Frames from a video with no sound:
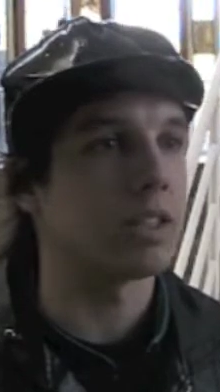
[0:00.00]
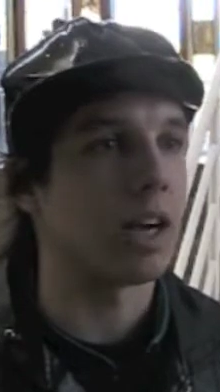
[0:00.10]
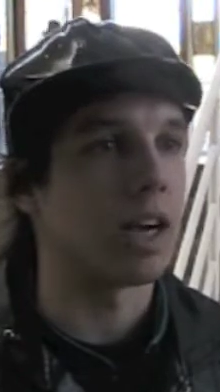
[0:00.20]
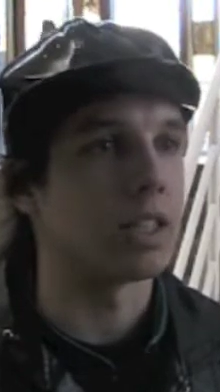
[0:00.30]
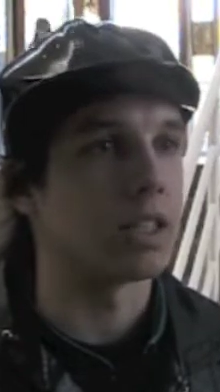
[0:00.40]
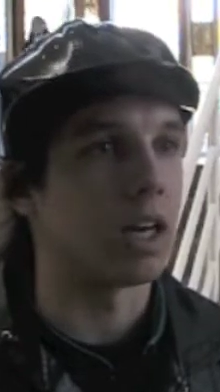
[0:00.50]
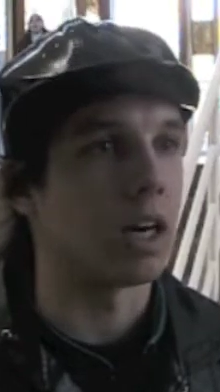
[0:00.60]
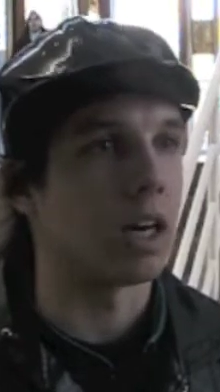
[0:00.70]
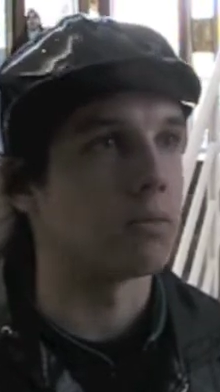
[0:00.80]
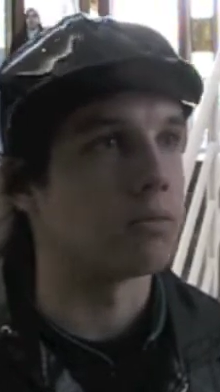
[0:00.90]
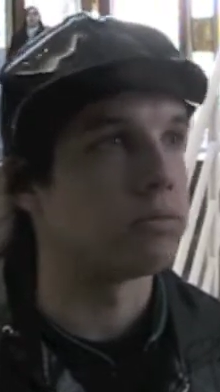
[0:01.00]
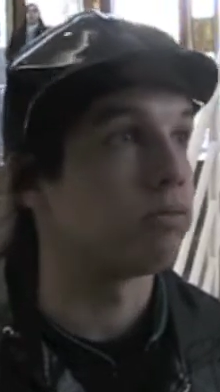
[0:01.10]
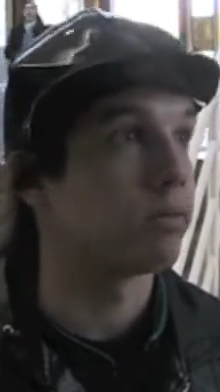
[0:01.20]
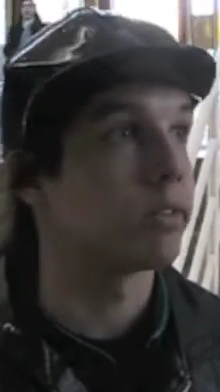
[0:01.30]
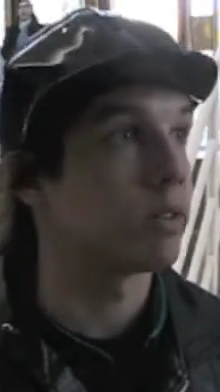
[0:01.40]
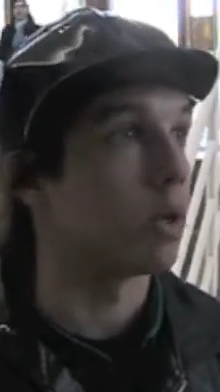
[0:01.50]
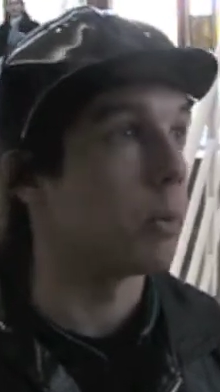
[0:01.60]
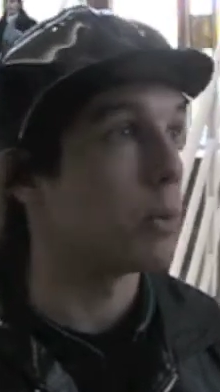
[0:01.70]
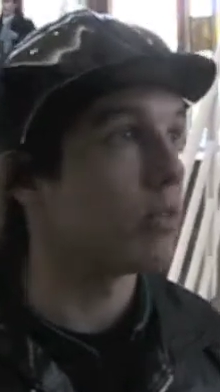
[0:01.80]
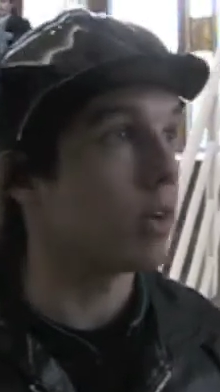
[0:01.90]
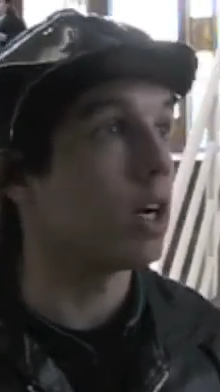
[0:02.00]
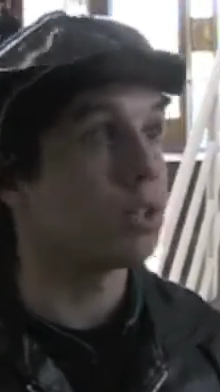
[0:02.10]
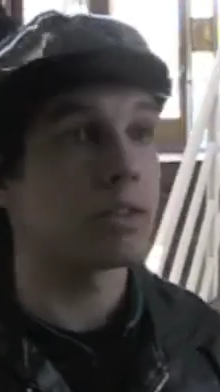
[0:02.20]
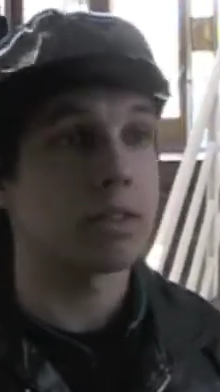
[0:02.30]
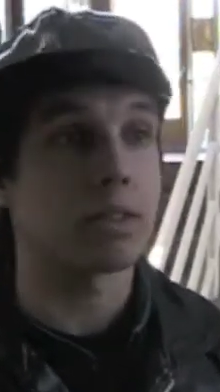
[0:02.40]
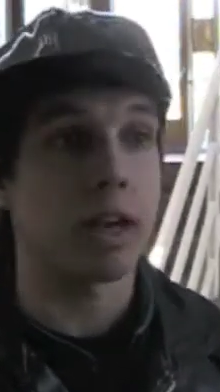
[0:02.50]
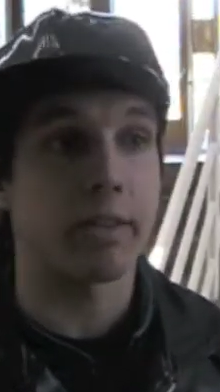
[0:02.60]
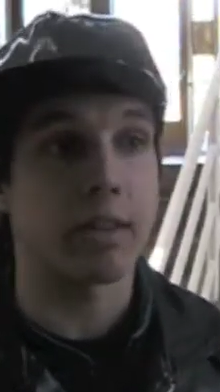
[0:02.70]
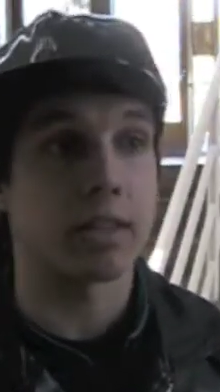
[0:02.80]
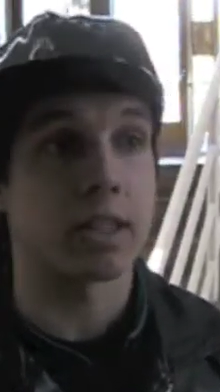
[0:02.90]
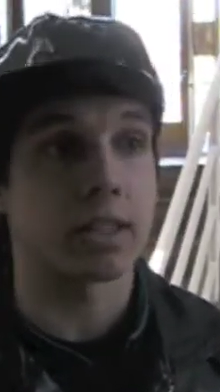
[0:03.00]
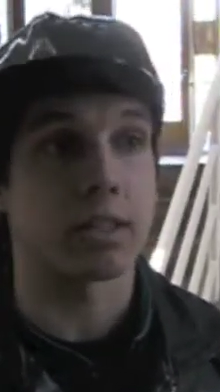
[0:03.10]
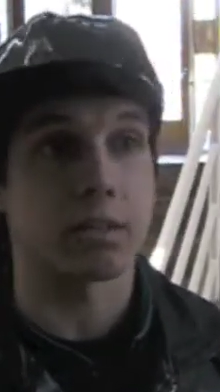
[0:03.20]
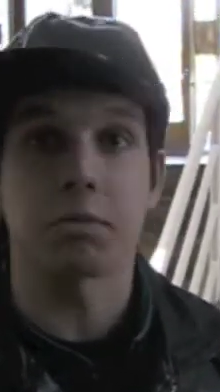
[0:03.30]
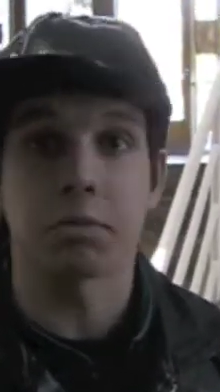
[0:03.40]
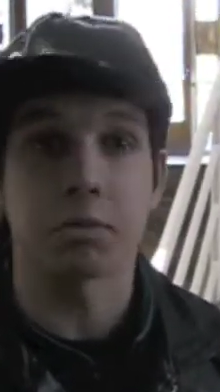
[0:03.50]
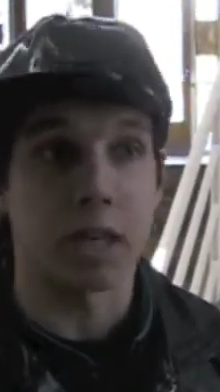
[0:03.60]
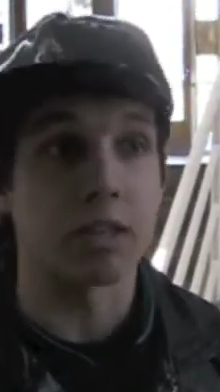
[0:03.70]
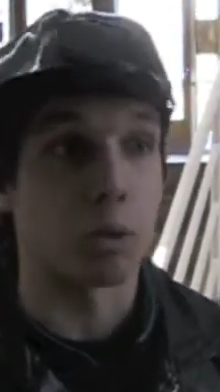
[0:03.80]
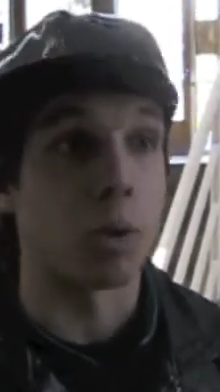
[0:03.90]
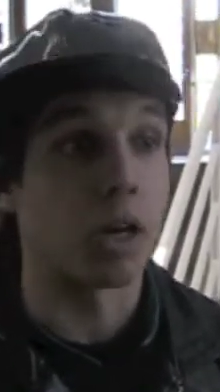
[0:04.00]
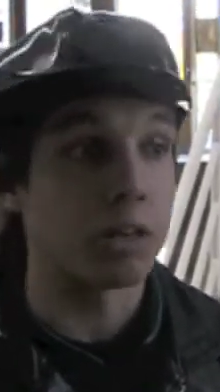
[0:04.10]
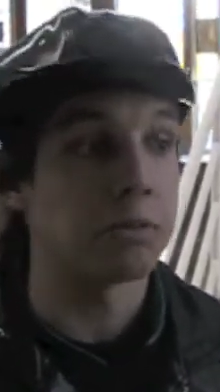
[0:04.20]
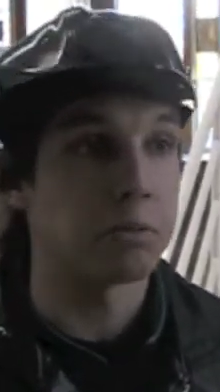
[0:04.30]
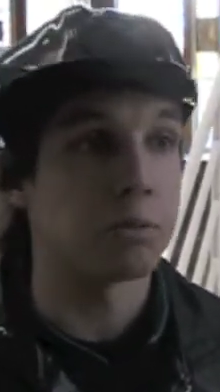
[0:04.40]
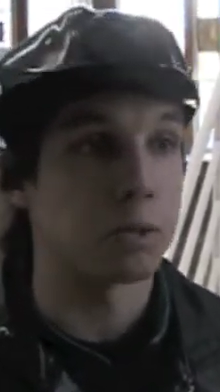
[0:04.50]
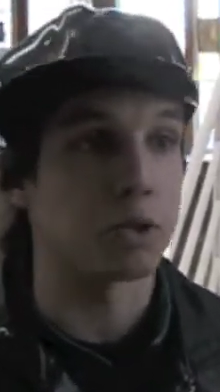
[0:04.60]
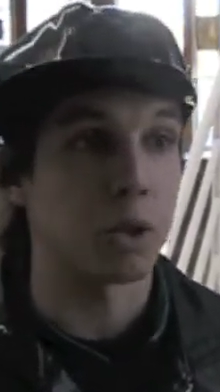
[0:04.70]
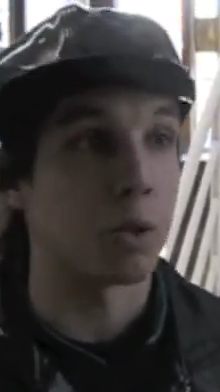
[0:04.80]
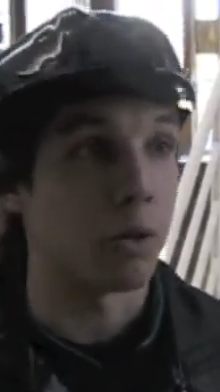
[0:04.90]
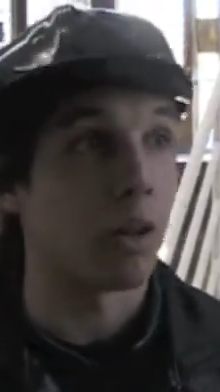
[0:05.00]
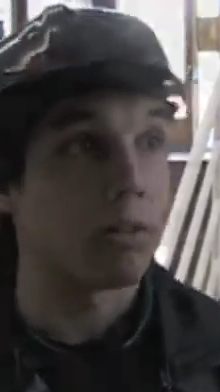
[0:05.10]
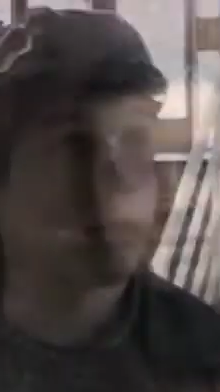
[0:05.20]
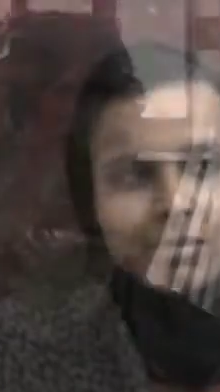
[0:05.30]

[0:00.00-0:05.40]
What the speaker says: and sleep with girls. I think that's the way to show your love.